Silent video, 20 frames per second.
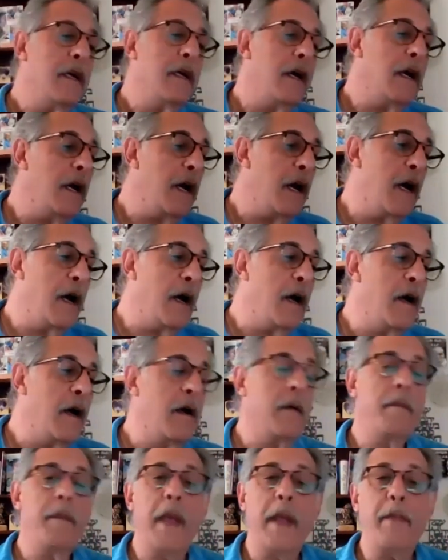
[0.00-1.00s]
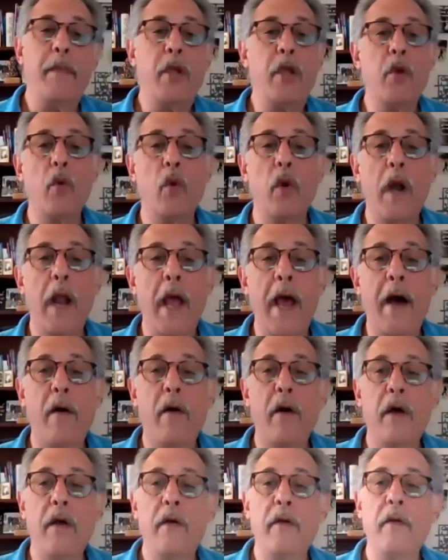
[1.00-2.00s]
Maybe you were
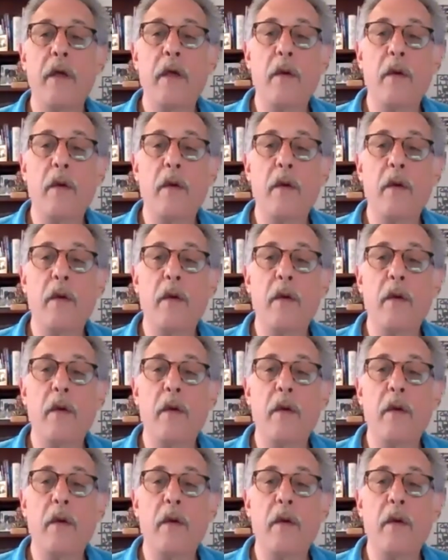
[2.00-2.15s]
out